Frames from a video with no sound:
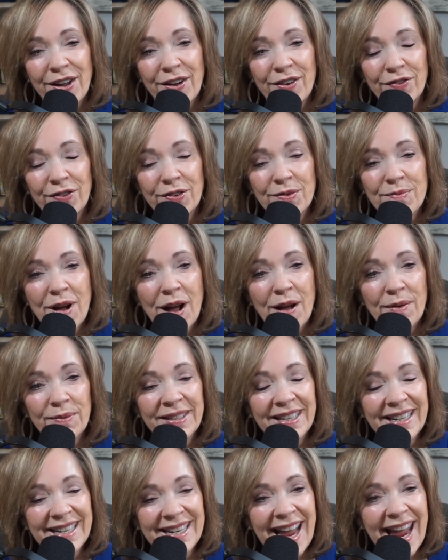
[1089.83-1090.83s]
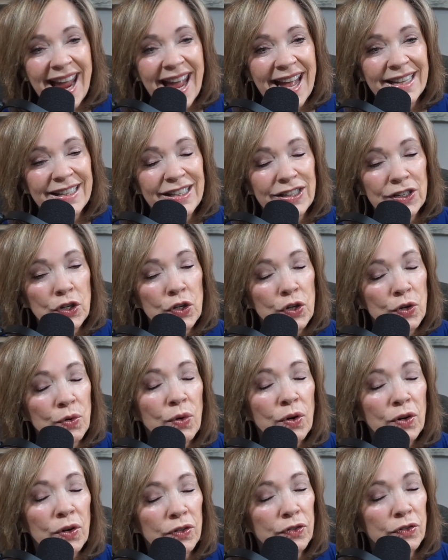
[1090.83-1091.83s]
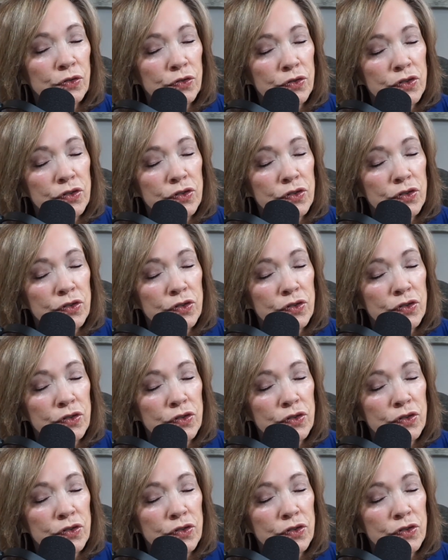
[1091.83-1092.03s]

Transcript: for moms and dads who are